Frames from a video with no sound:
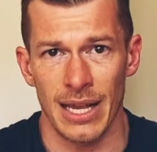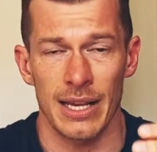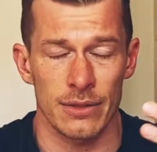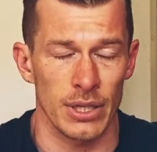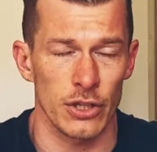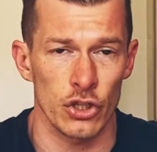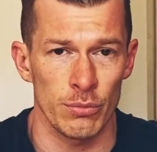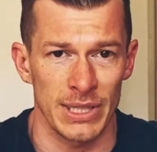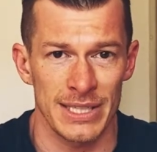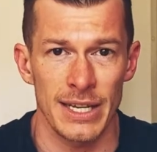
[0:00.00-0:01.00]
Isolation
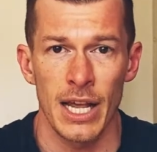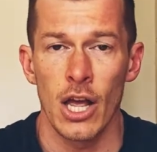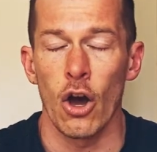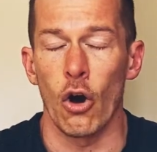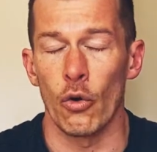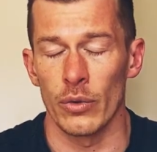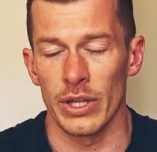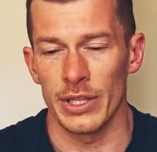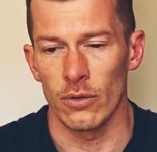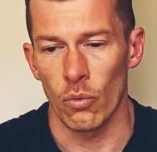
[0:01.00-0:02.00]
means
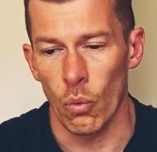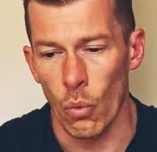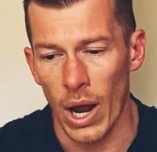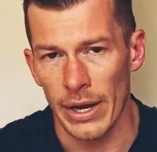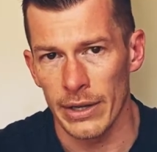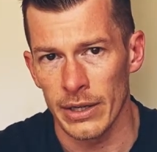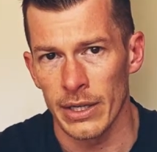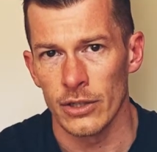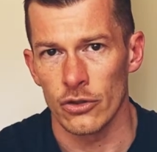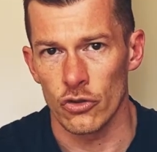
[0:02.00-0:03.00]
only one
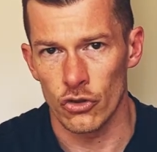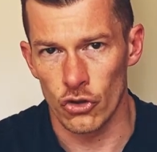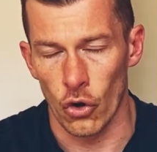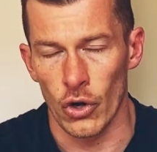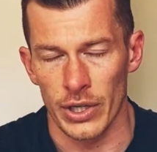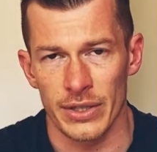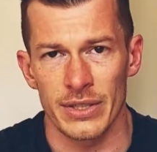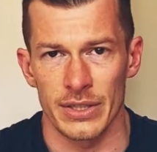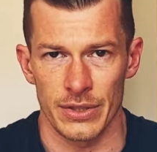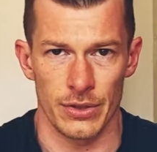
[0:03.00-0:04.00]
joint
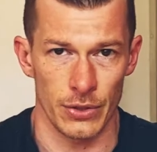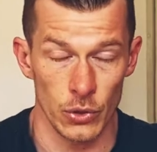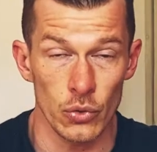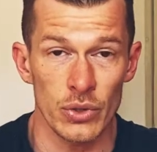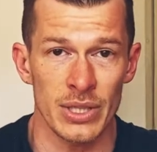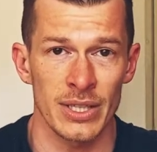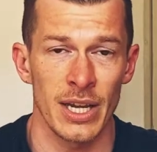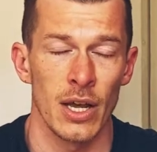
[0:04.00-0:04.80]
is used,